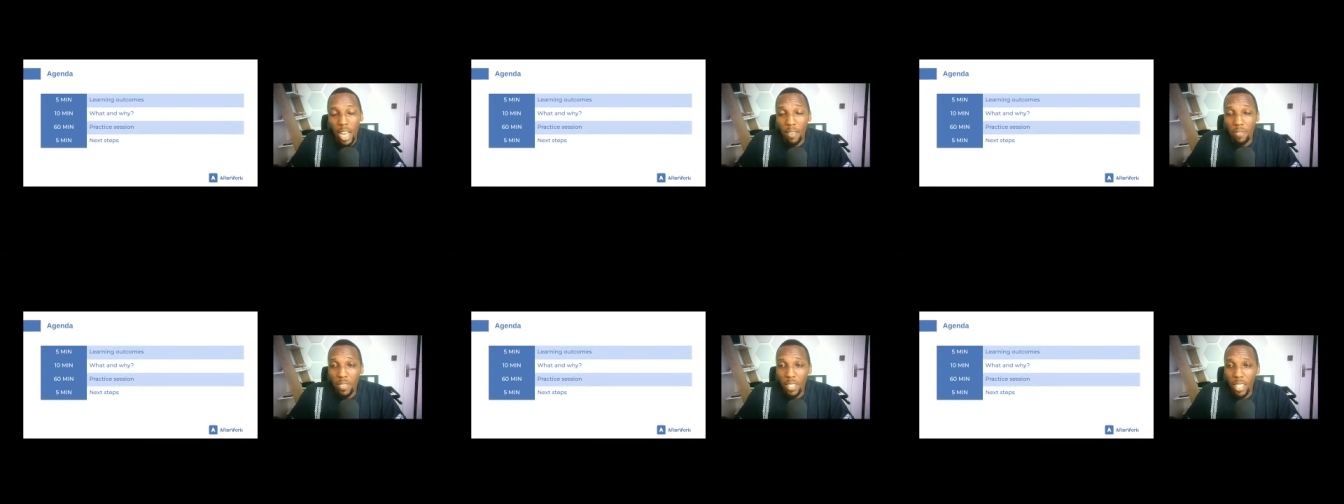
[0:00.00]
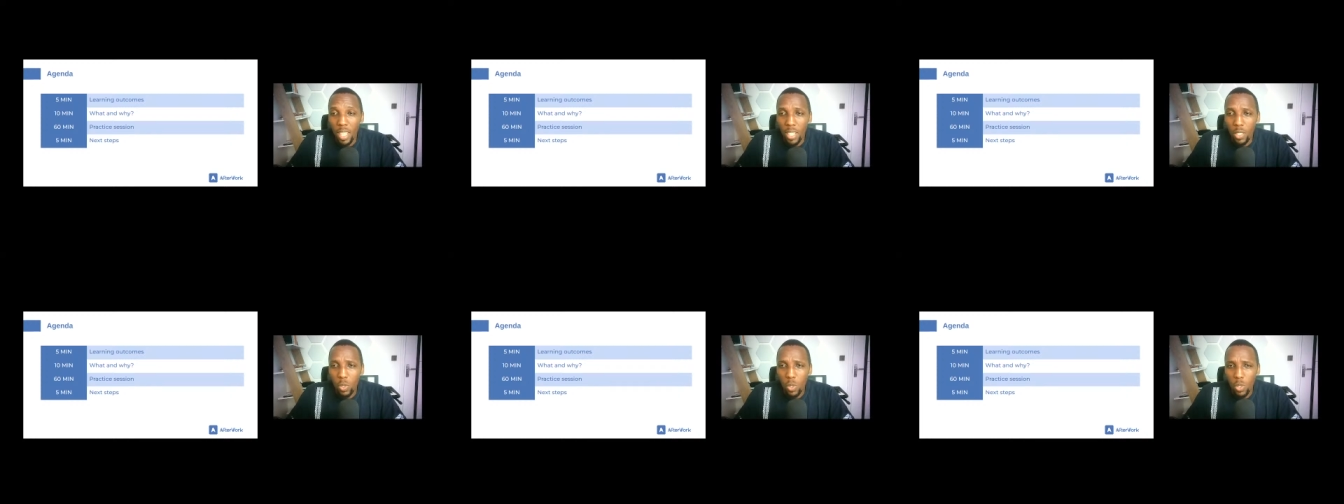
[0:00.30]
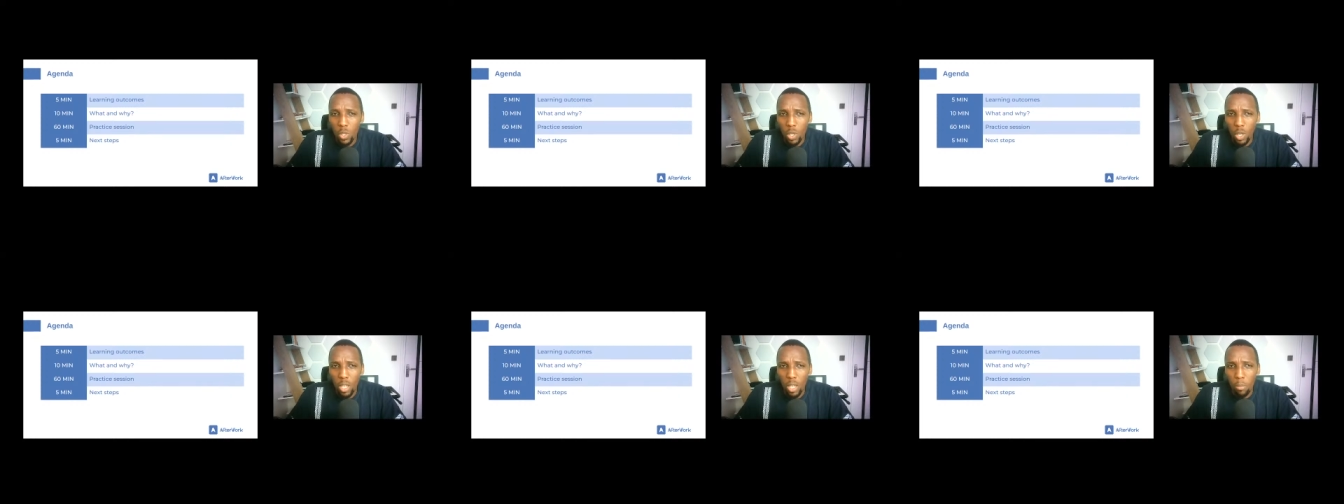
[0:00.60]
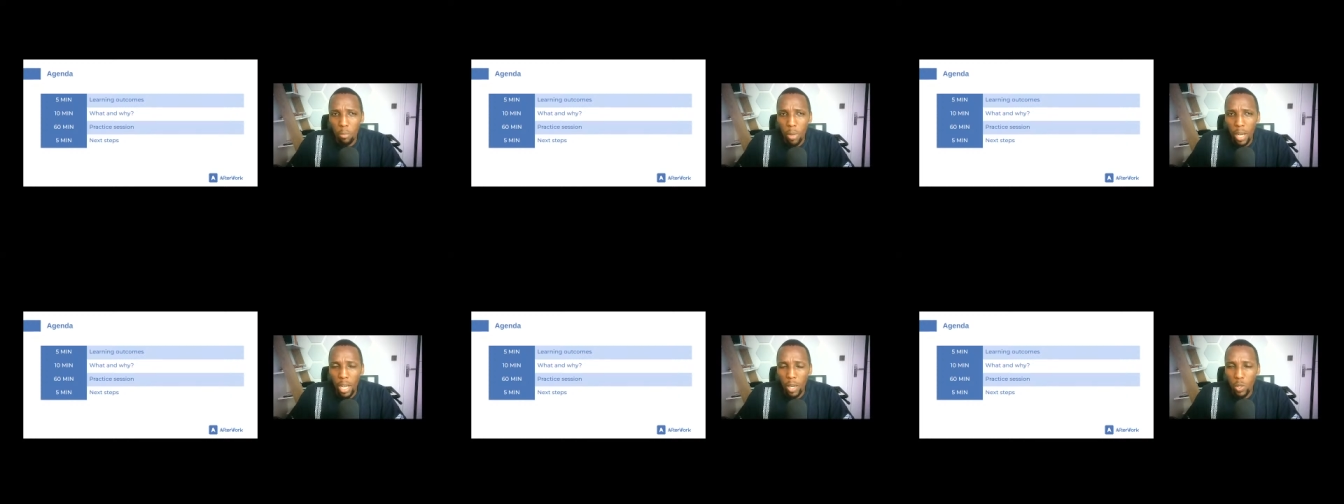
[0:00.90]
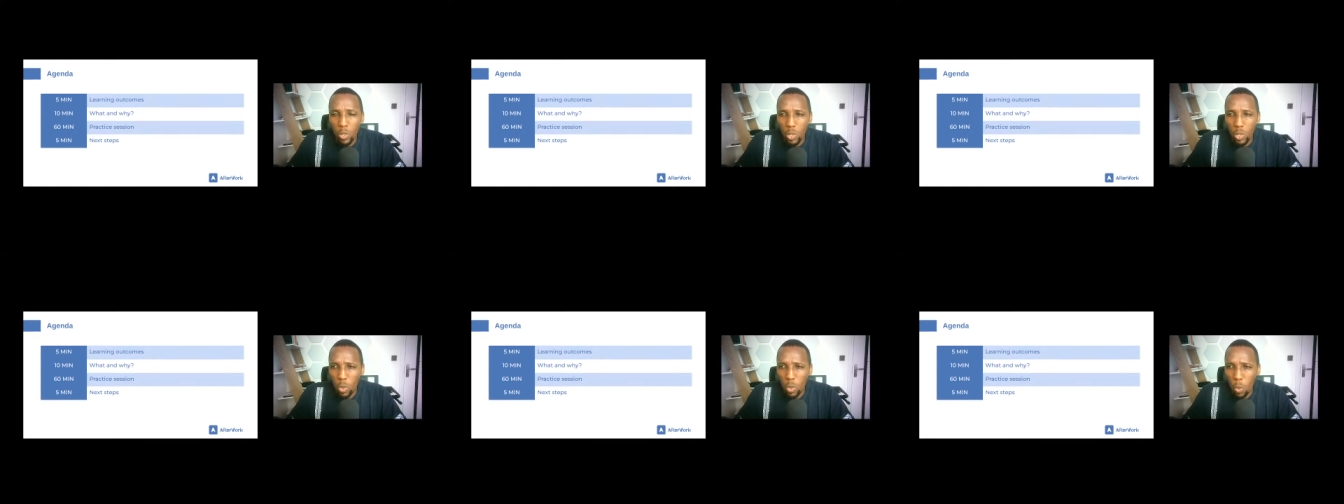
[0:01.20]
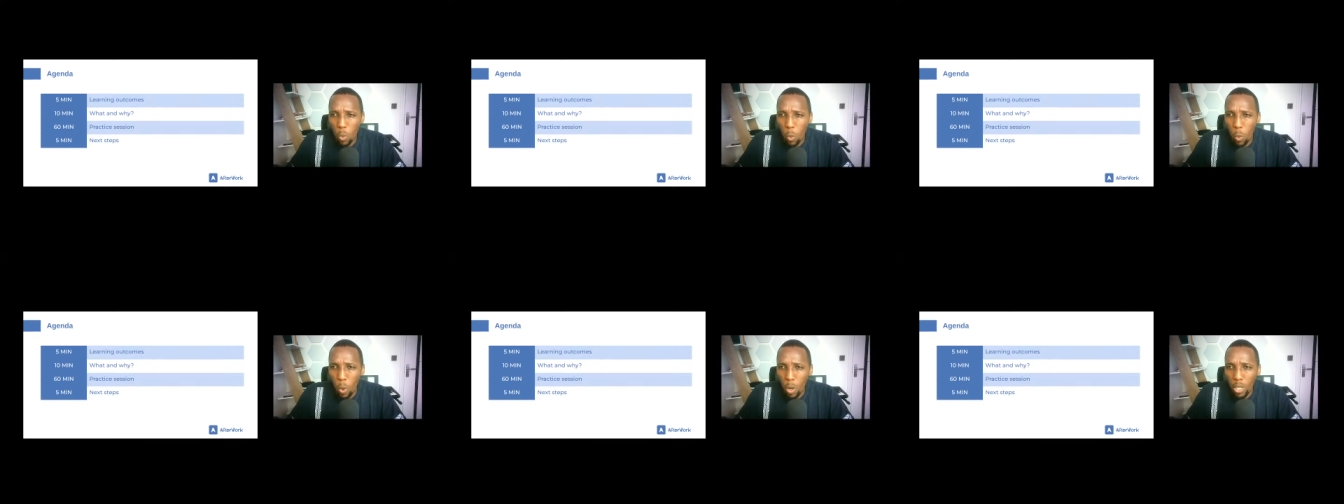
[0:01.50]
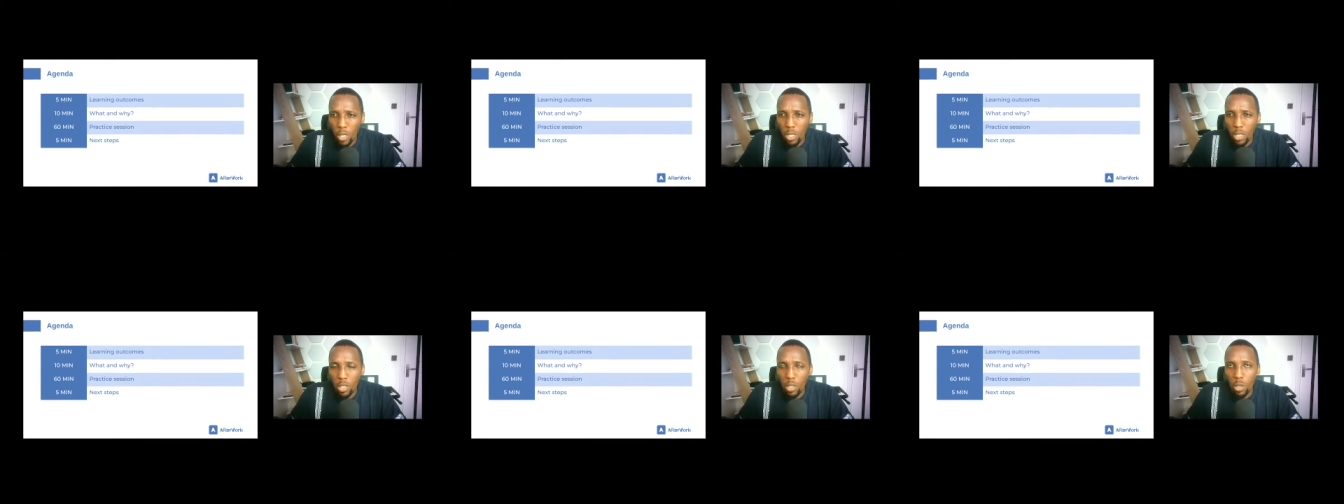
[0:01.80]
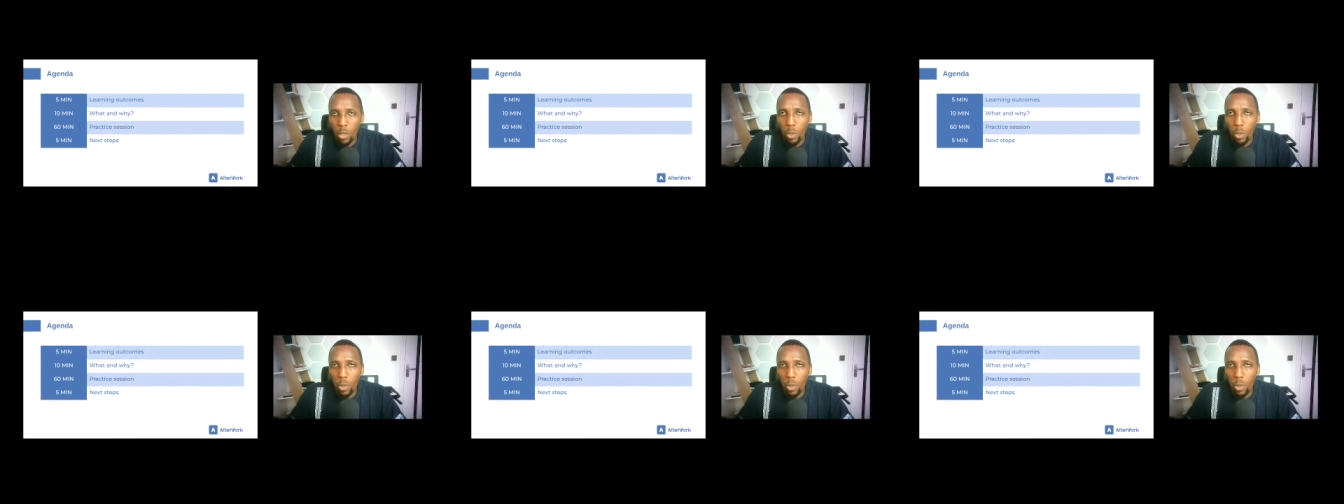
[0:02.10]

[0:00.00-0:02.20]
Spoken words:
After that, we'll talk about what